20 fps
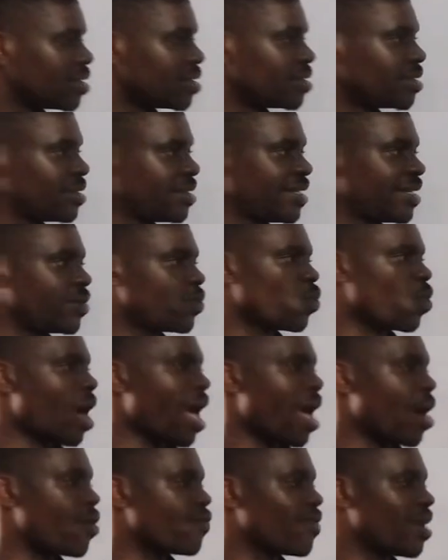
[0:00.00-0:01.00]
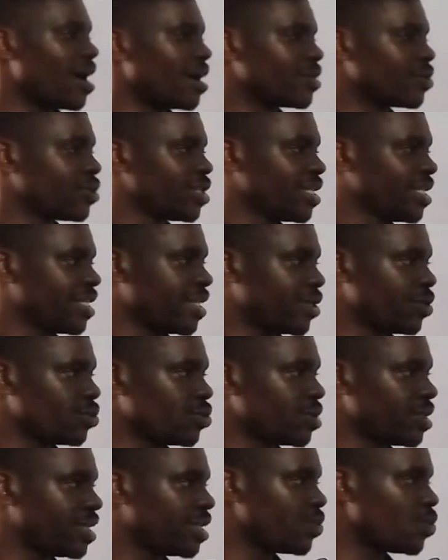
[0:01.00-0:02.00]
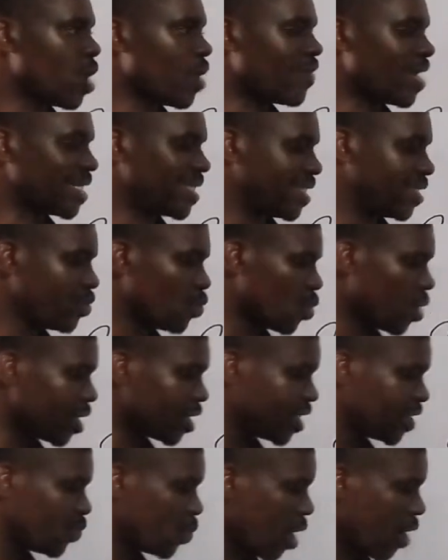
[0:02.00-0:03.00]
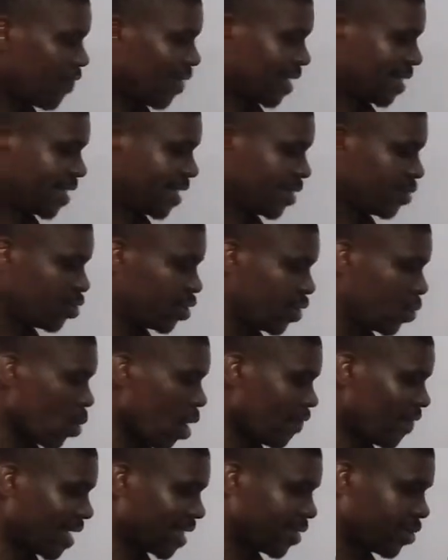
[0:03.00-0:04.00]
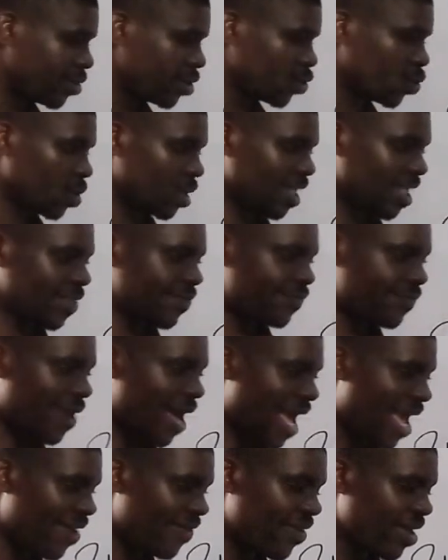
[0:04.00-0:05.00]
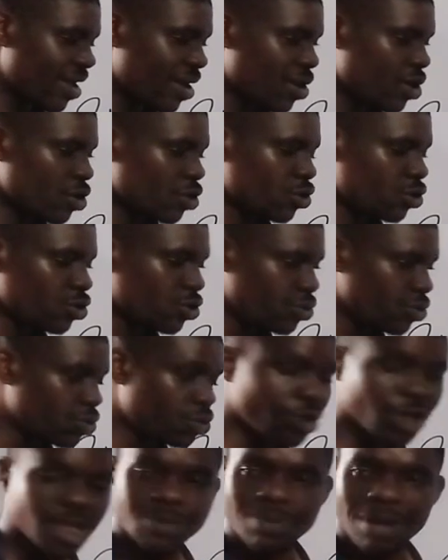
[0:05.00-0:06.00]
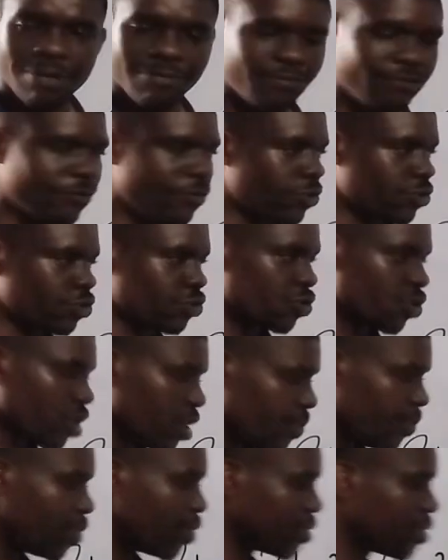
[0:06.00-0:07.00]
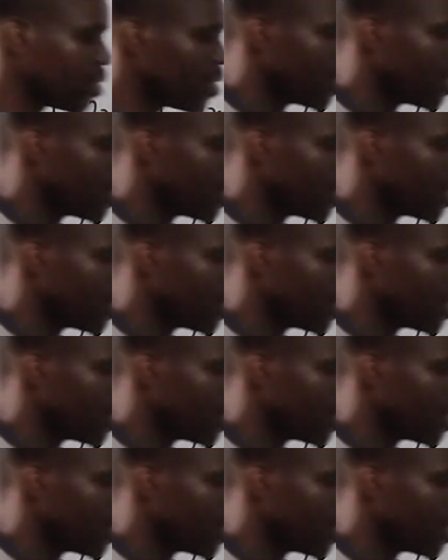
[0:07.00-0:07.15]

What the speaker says: dy over du, what is dy over du? Dy over du is what, is 5 u raised to 4. So it will be what,